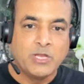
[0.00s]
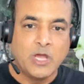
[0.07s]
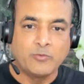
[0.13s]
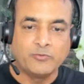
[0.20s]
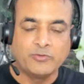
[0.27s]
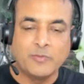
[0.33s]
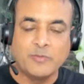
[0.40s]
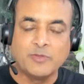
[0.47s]

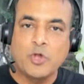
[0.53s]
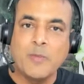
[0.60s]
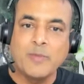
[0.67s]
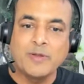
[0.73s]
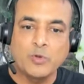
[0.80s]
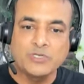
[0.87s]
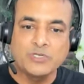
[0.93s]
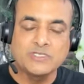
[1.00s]
Now, some of the
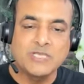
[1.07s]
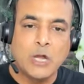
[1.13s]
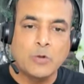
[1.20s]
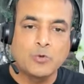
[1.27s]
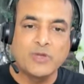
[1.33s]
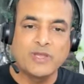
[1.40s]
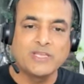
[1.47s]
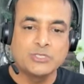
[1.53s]
common questions:
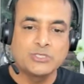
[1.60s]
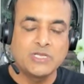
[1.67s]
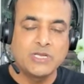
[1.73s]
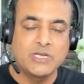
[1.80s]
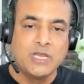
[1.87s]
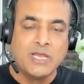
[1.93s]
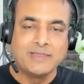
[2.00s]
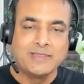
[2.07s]
how do I
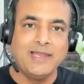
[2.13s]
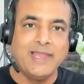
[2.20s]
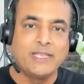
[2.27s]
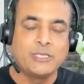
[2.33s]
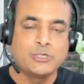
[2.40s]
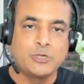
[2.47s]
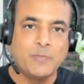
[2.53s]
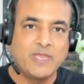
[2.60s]
register? The
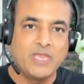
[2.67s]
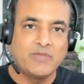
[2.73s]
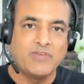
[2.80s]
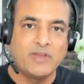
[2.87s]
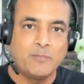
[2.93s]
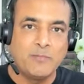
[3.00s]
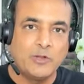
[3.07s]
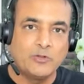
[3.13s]
link should be
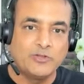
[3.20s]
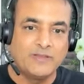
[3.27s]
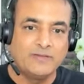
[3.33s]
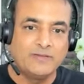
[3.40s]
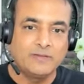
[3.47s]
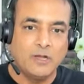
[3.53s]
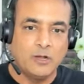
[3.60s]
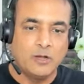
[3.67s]
given in below
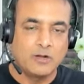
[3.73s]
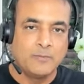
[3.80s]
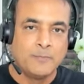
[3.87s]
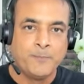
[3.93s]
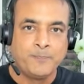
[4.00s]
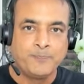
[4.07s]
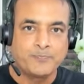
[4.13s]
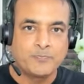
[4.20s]
this, or
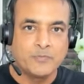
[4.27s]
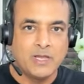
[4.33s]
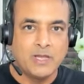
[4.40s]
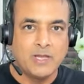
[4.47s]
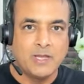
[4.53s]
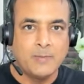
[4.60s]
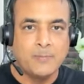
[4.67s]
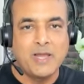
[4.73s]

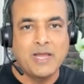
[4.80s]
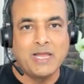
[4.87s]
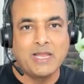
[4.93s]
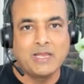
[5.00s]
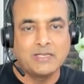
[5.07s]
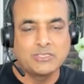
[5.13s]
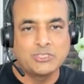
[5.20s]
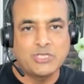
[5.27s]

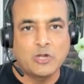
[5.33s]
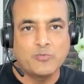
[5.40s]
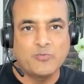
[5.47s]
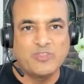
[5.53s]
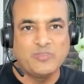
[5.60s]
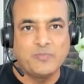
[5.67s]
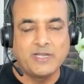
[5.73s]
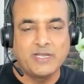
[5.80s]
I'll check
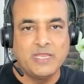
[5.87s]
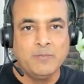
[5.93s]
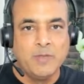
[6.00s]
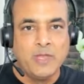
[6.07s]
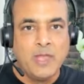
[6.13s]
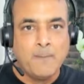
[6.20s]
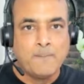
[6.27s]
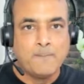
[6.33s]
out with my
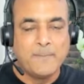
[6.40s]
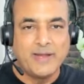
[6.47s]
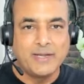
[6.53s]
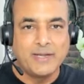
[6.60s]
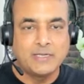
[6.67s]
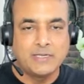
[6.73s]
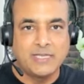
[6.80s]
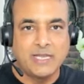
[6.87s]
team,
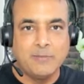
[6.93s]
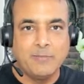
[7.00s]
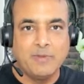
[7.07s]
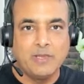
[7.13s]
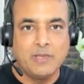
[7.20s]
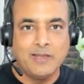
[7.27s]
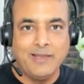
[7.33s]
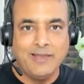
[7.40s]
but there'll
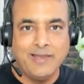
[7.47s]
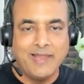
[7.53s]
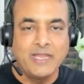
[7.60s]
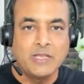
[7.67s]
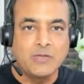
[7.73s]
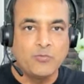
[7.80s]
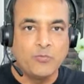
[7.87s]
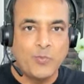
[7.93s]
be
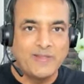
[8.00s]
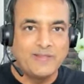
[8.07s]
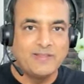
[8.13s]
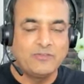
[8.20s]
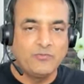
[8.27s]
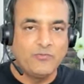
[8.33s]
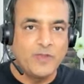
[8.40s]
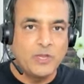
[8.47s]
link
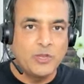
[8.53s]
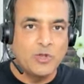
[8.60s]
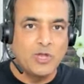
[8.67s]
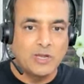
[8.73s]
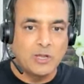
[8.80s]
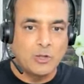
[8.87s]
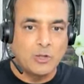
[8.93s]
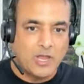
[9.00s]
within this
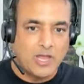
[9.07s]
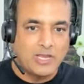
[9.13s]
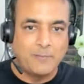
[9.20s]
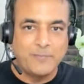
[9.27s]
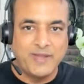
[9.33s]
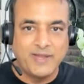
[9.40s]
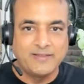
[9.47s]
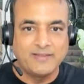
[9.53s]
video, I'll
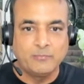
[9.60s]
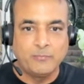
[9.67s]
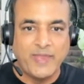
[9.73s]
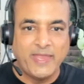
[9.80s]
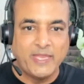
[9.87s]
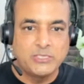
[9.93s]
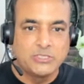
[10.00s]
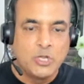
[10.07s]
update this
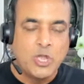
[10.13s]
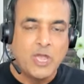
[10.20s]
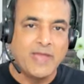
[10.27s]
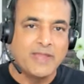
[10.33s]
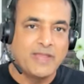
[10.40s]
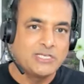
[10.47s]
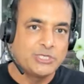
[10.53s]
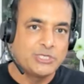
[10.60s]
page,
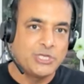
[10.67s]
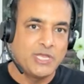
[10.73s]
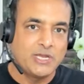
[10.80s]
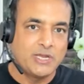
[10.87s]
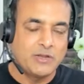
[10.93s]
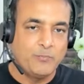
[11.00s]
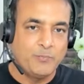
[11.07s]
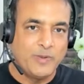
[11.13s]
and I'll
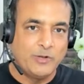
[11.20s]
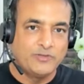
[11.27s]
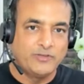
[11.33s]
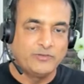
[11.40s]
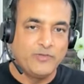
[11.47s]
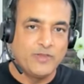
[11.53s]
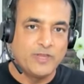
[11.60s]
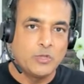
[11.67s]
share below
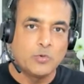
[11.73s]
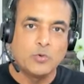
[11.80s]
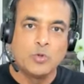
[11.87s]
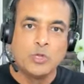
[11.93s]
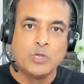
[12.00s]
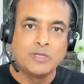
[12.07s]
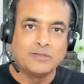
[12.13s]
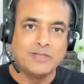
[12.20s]
this
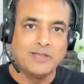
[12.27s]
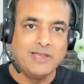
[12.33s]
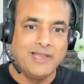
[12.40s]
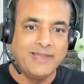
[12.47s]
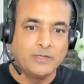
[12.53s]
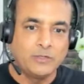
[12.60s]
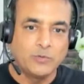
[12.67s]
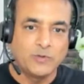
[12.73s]
video the
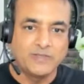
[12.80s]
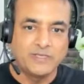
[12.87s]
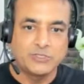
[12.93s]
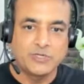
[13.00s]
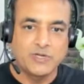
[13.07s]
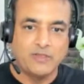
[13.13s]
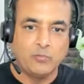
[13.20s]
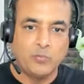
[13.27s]
link to
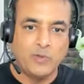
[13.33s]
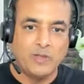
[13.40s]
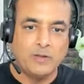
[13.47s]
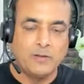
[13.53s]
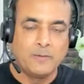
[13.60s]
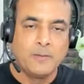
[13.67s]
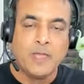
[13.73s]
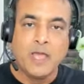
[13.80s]
register as
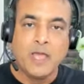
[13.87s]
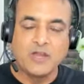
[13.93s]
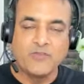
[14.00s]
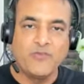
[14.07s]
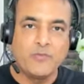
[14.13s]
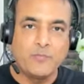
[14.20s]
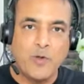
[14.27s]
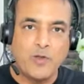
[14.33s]
well.
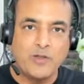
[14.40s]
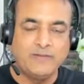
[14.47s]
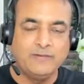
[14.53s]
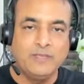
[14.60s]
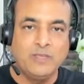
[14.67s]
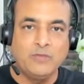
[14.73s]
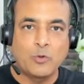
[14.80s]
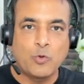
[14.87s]
Refund
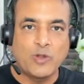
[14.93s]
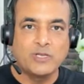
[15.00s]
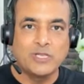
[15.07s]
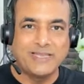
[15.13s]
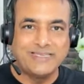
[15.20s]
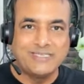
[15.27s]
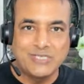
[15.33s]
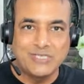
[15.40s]
policy, we're quite
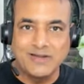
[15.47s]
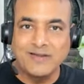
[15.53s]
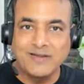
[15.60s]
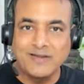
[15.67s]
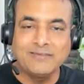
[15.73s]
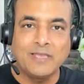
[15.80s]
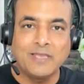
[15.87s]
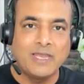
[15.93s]

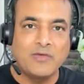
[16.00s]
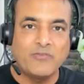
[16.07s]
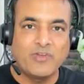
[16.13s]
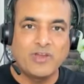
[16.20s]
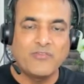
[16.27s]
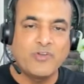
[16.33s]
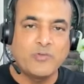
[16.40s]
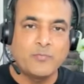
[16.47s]
generous in
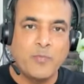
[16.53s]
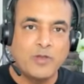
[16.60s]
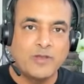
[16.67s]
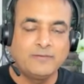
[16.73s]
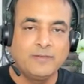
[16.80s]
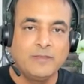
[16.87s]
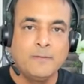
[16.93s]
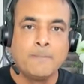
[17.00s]
our refund
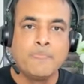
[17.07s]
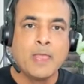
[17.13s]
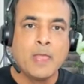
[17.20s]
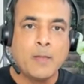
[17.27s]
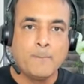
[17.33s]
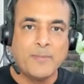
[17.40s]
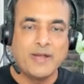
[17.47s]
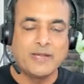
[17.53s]
policy,
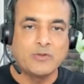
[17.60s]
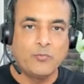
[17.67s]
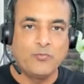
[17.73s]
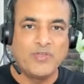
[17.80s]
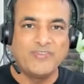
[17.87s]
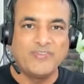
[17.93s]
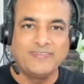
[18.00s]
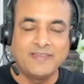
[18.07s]
but
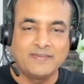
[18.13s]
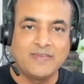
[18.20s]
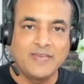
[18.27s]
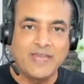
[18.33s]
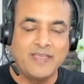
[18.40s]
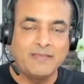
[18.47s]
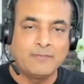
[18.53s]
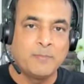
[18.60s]
we have
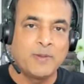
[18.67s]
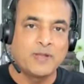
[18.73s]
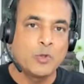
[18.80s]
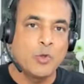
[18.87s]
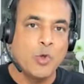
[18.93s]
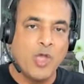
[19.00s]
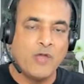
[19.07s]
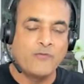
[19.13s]
60 days, but
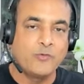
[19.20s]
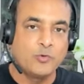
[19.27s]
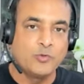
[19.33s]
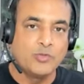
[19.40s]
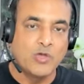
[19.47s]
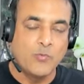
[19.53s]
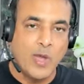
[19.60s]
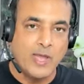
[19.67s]
you have to
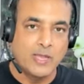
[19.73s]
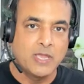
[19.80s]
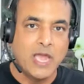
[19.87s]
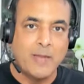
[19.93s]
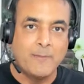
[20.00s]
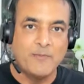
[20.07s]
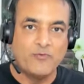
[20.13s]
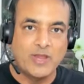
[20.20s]
do the work.
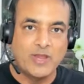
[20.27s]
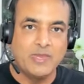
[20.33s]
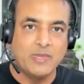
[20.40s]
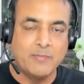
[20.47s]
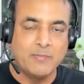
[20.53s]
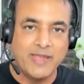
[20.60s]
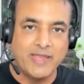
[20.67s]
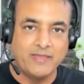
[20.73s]
What I
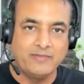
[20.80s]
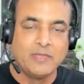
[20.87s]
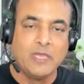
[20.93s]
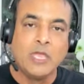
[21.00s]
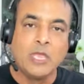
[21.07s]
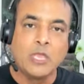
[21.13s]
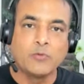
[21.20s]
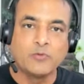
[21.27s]
mean by is
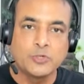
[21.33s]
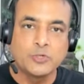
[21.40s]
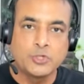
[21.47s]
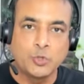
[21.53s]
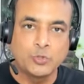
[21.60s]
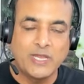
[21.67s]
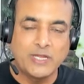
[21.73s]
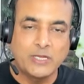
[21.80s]
you have to
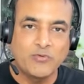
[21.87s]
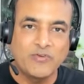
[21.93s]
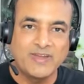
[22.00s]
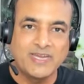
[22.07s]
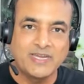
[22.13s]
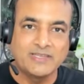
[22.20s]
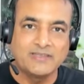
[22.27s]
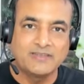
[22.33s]
show that you
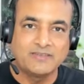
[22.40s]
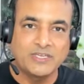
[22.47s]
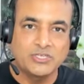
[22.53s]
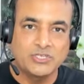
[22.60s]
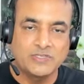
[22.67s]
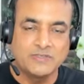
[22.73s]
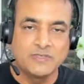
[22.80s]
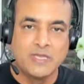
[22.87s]
attended the
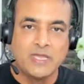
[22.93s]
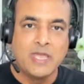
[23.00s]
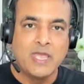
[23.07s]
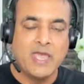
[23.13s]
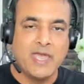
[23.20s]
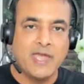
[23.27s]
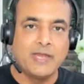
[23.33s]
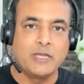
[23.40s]
sessions
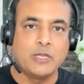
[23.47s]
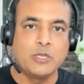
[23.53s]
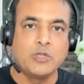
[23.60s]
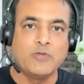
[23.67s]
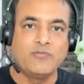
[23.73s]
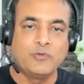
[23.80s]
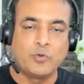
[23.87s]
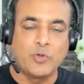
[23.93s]
and
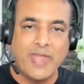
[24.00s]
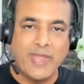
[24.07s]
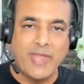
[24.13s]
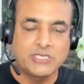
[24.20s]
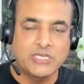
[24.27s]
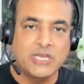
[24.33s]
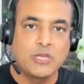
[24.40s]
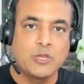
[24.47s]
you have took
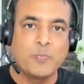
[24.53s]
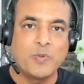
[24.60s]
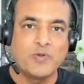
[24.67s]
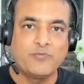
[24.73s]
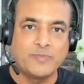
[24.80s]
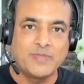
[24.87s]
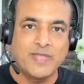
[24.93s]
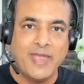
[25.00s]
action and you
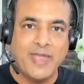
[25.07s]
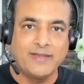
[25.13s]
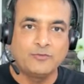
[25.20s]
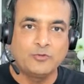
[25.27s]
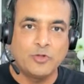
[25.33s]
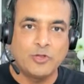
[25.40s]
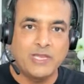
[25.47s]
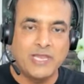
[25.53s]
performed the
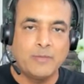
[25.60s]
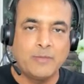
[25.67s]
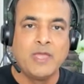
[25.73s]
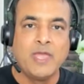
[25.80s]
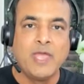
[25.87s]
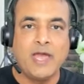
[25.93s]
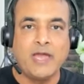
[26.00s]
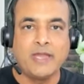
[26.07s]
hands-on
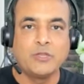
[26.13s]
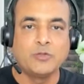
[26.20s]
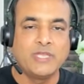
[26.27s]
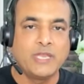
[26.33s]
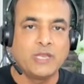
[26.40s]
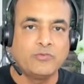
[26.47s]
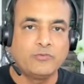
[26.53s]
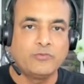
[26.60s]
lab and you
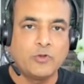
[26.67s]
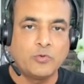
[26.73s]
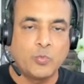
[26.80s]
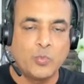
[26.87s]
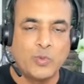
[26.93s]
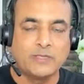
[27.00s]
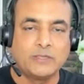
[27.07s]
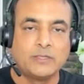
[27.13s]
think it was not
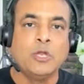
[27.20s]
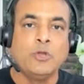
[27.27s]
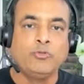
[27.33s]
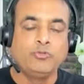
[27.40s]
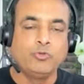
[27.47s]
worth.